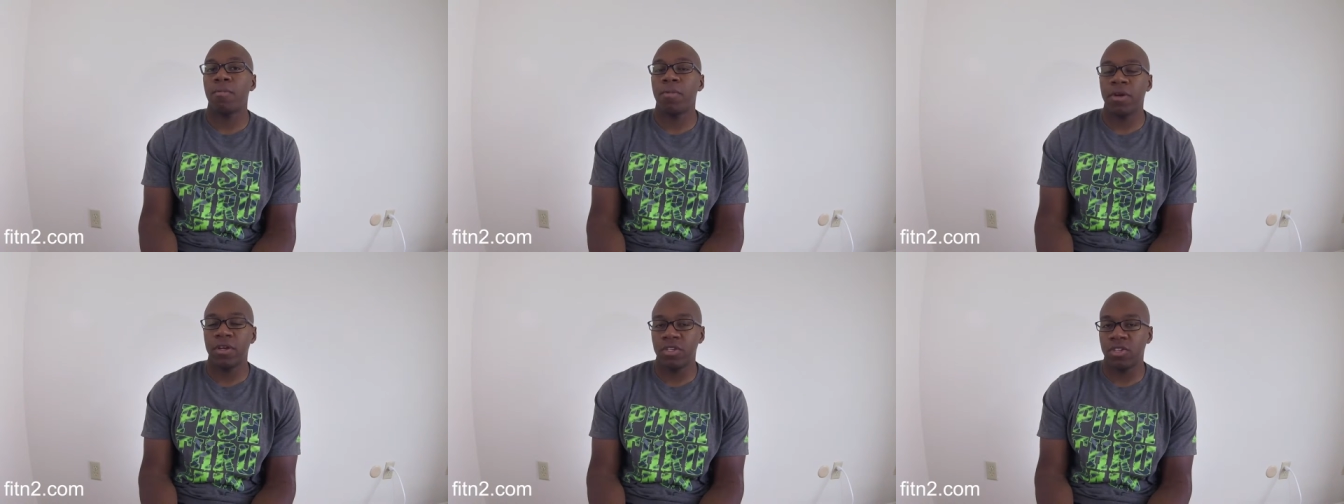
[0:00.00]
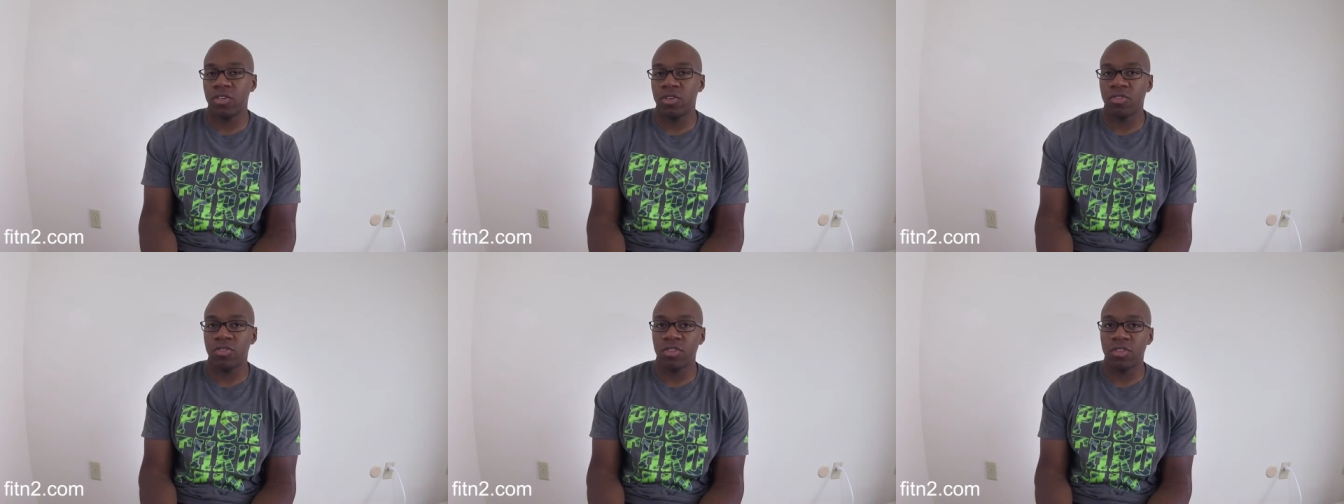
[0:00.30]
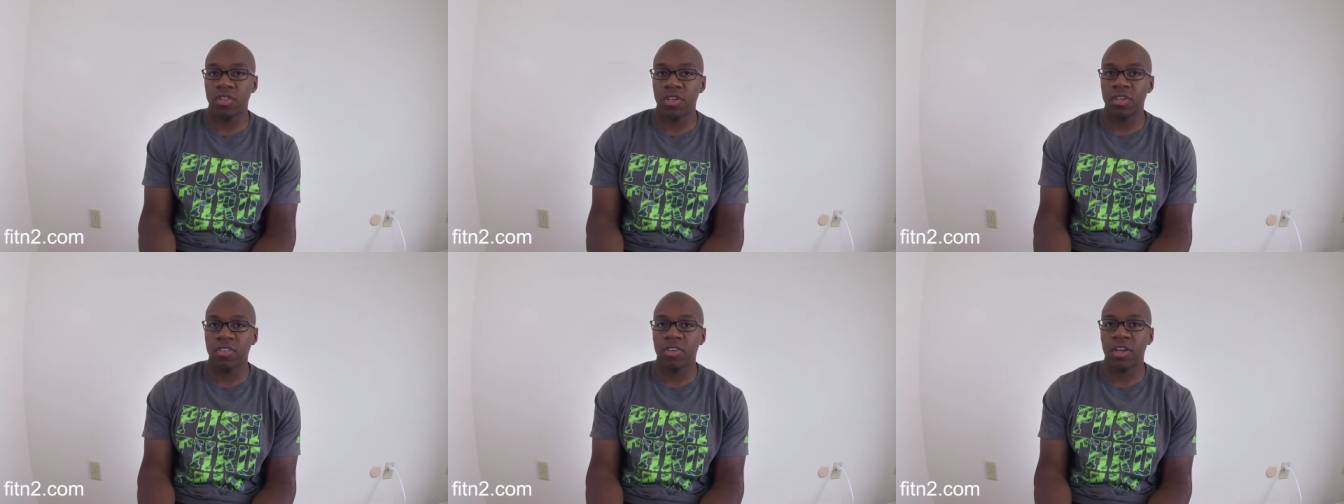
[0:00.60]
pictures
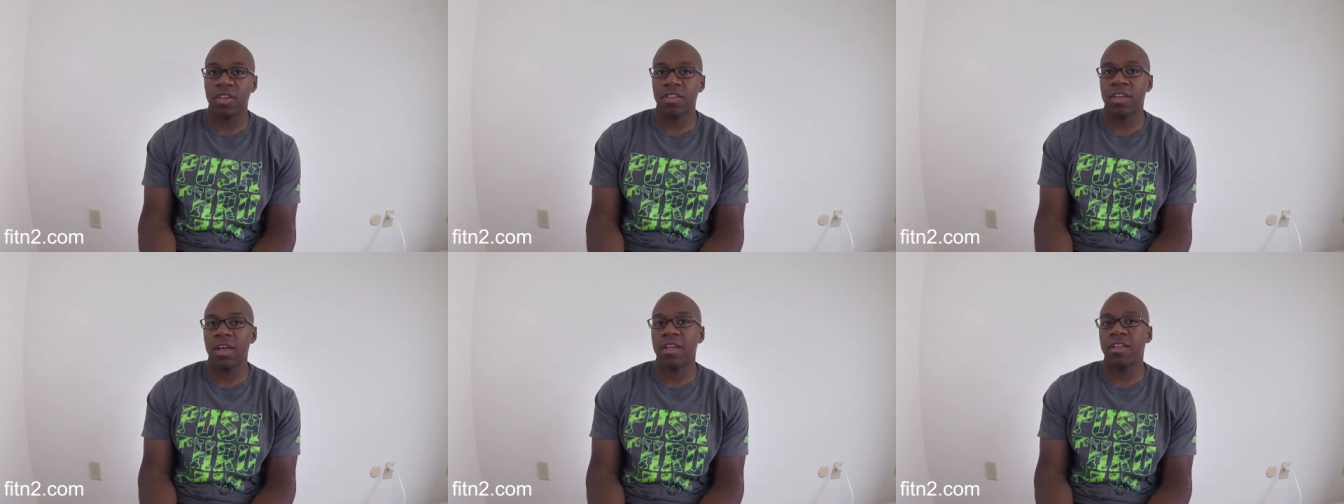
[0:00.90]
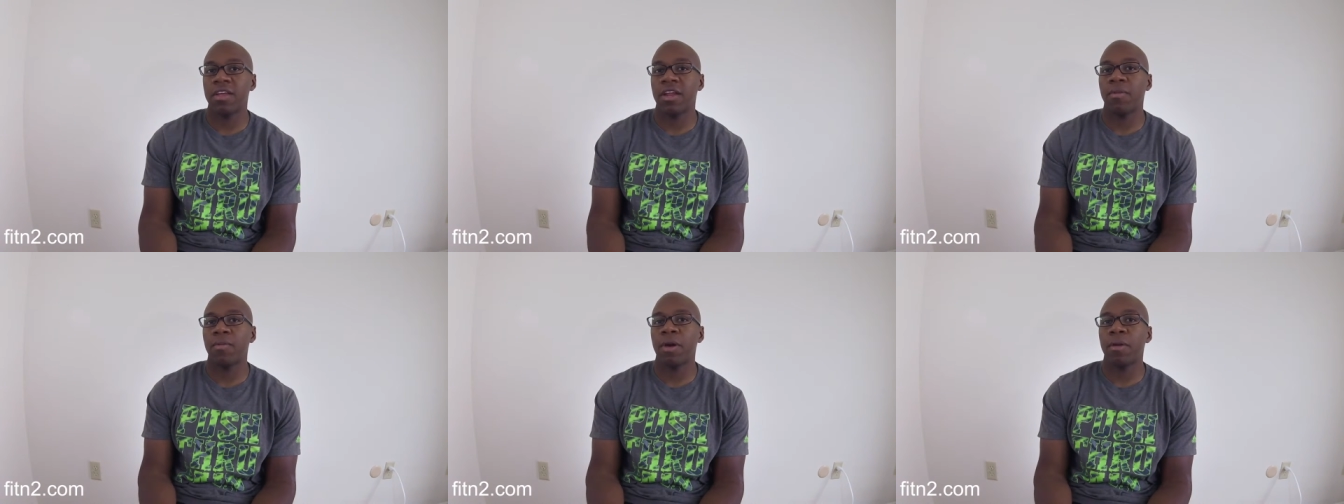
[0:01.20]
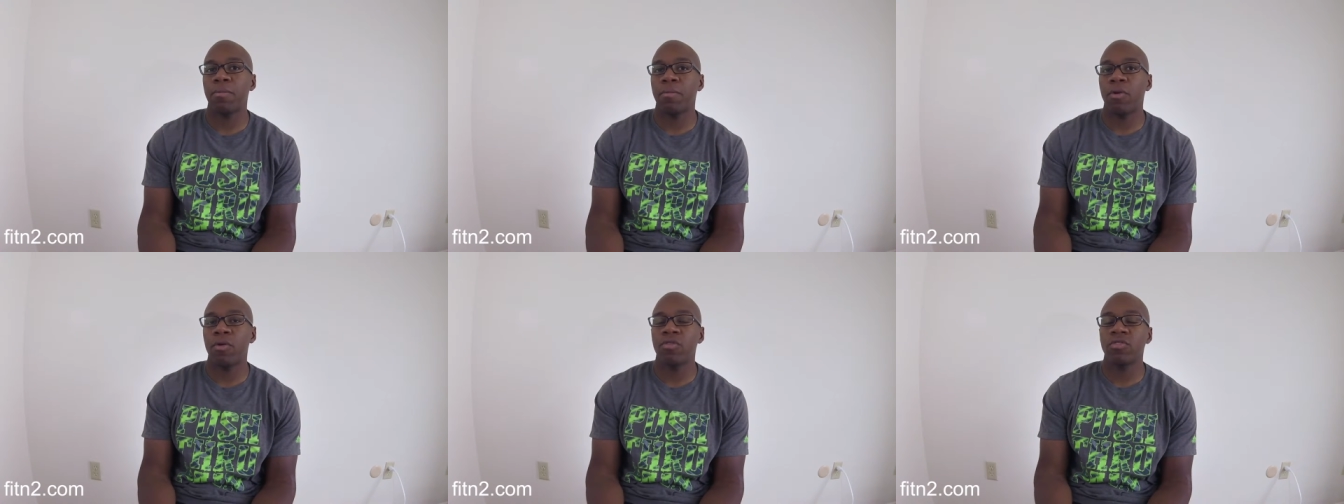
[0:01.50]
and things like that that I
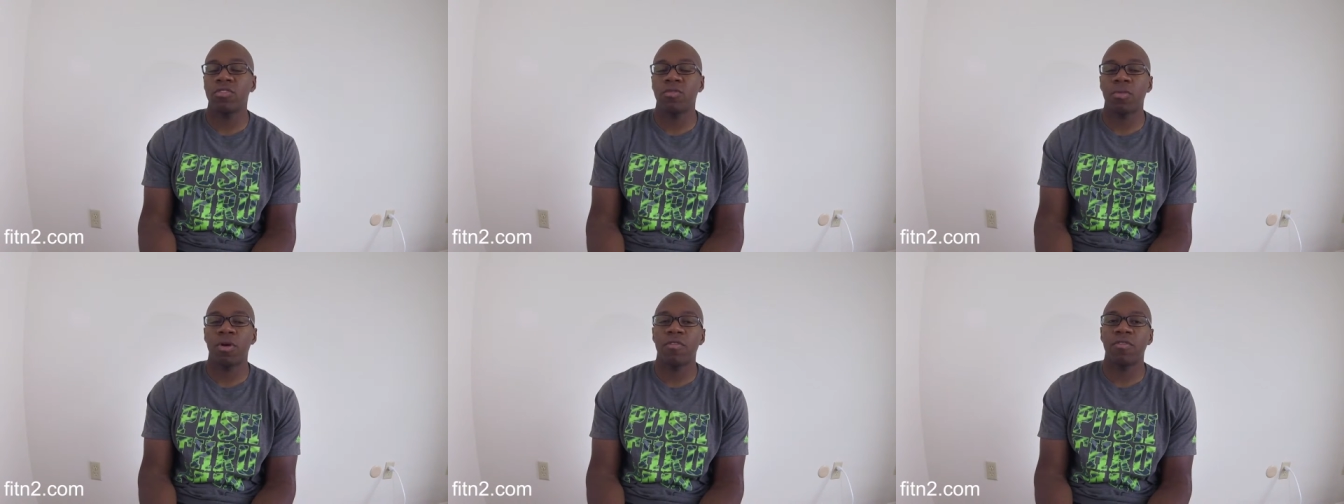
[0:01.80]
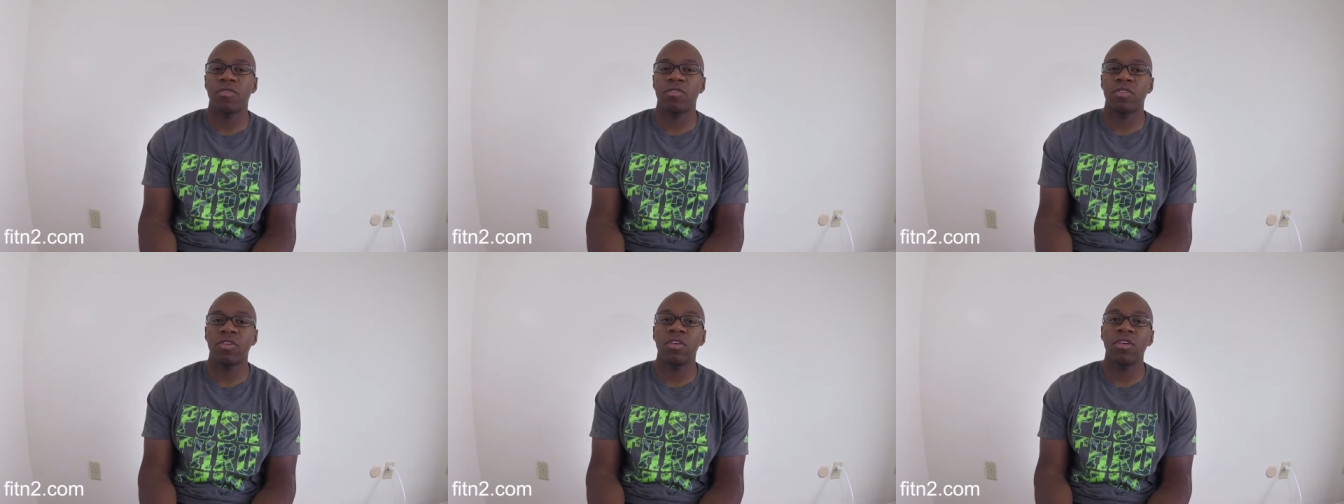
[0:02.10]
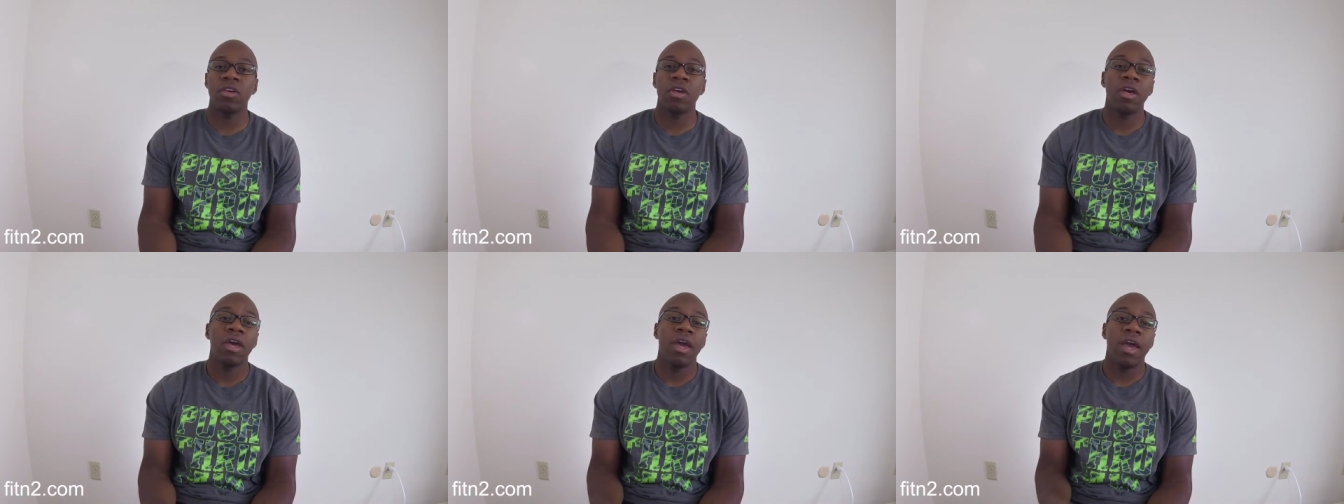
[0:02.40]
might post on my
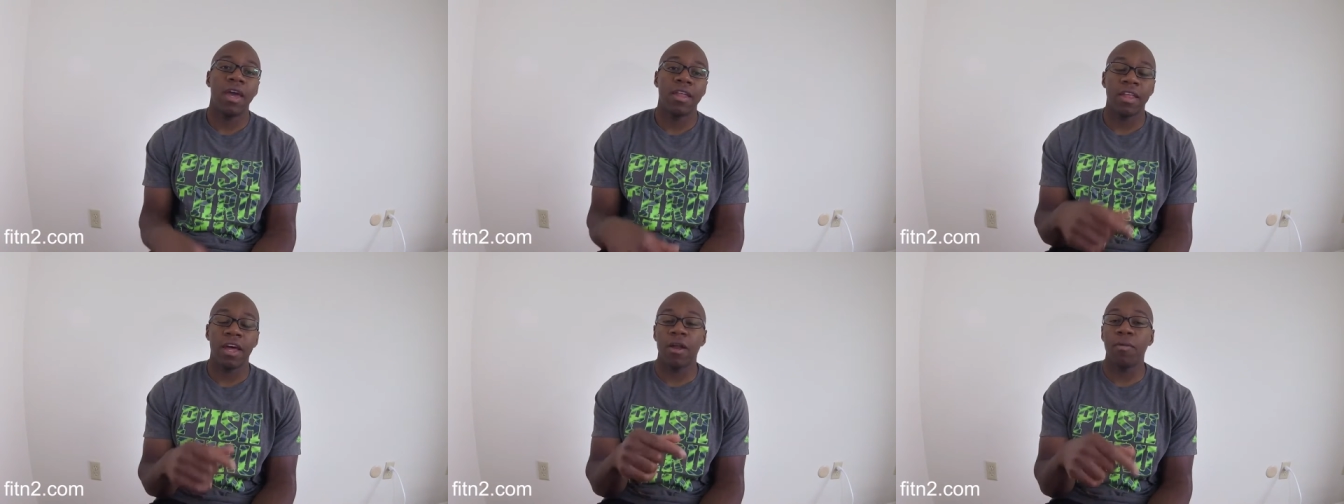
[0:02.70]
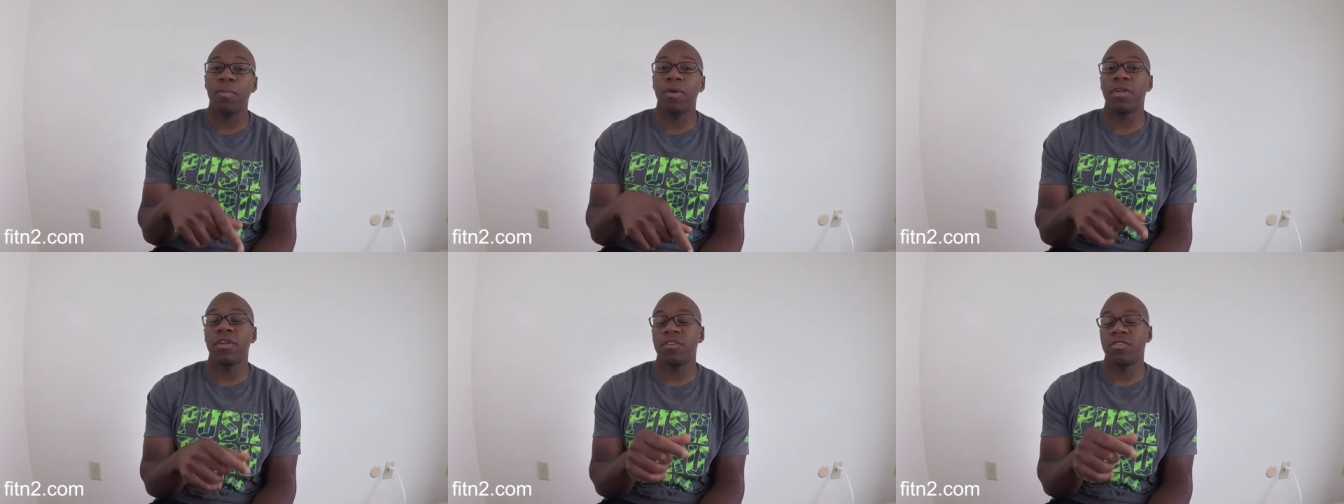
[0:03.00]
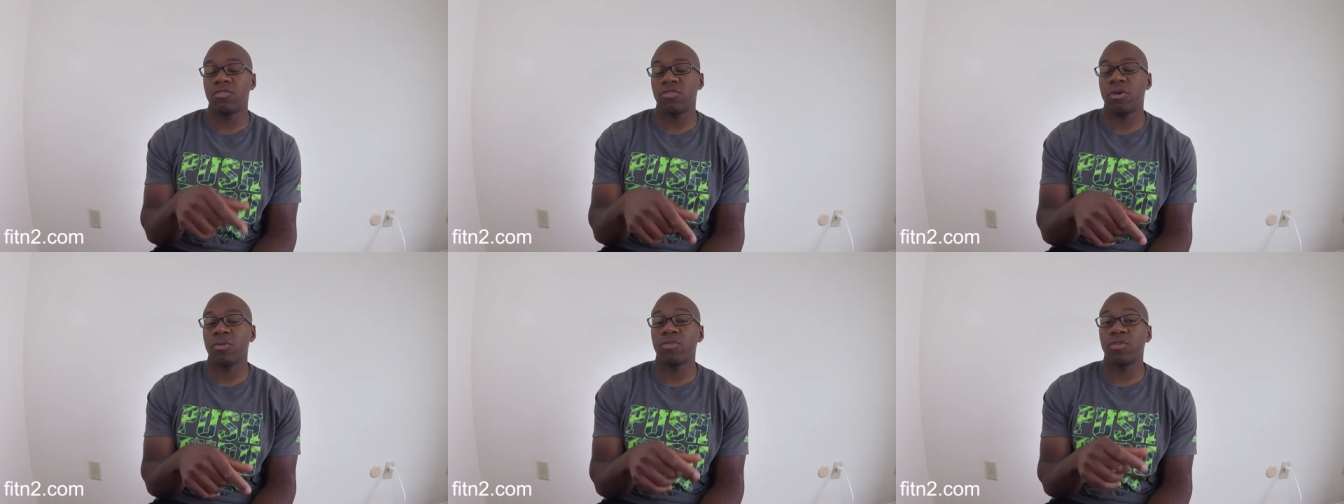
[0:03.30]
physique. And that'll be in
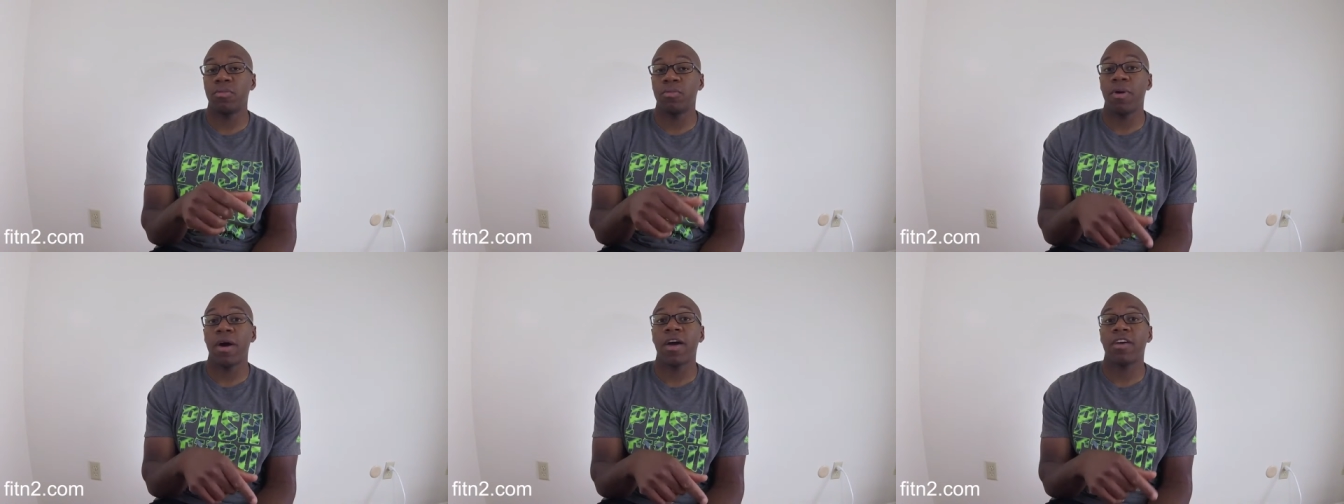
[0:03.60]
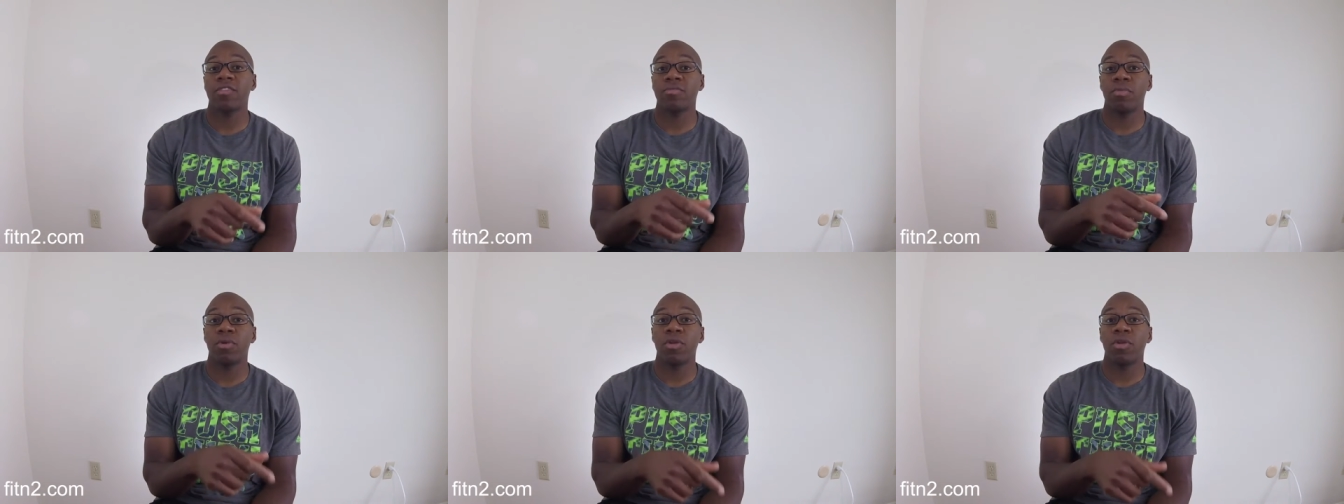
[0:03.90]
the description box